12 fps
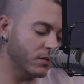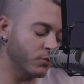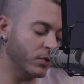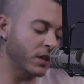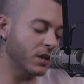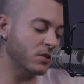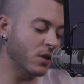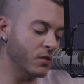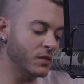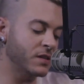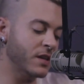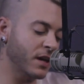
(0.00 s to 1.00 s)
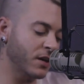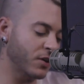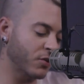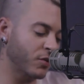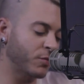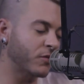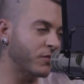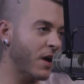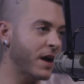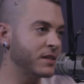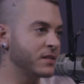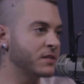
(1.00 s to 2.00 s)
really close-knit group of
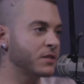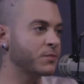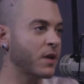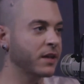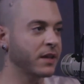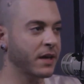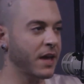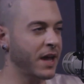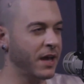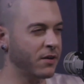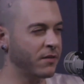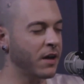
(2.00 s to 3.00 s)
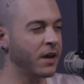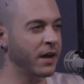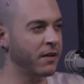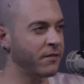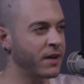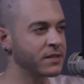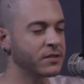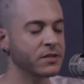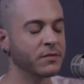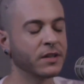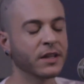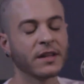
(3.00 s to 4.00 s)
friends. There's probably like eight of us or
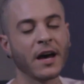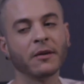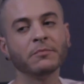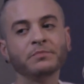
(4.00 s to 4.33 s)
something like that.